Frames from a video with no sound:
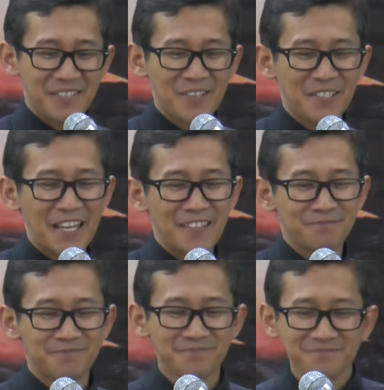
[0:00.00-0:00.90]
Okay.
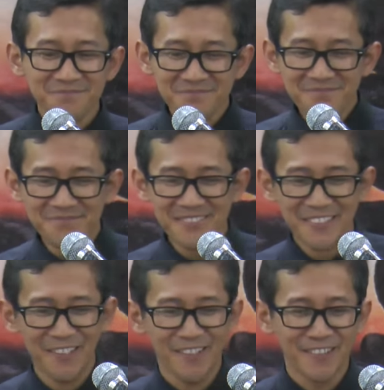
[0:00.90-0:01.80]

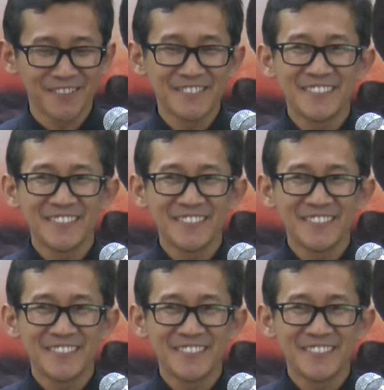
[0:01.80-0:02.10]
Oh.